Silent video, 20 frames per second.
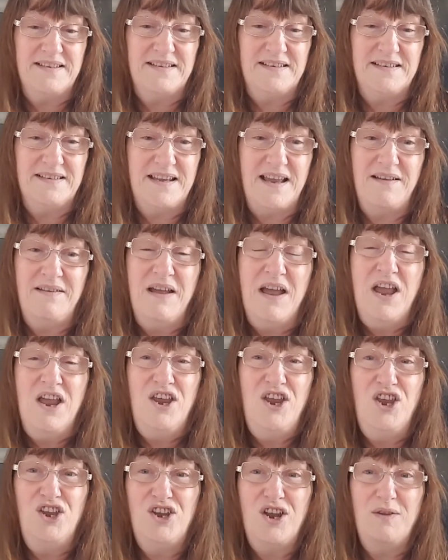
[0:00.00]
So
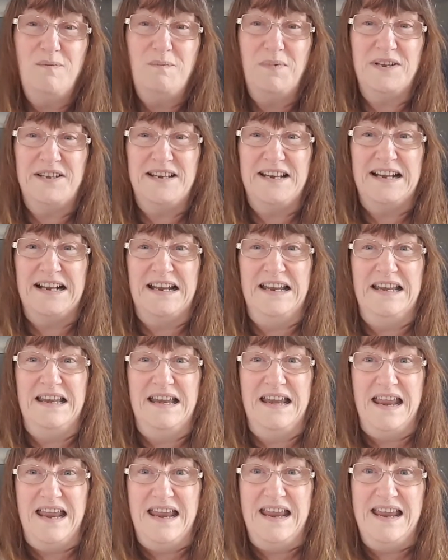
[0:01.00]
you don't particularly
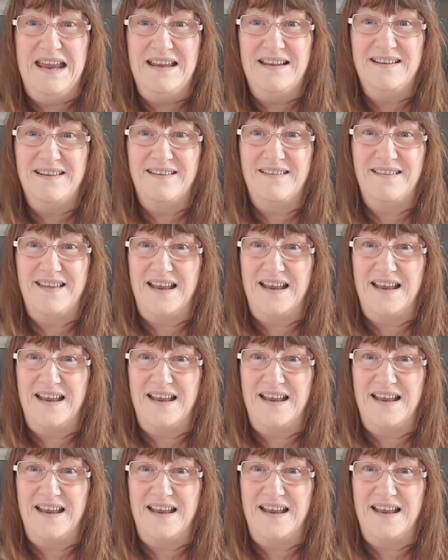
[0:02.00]
need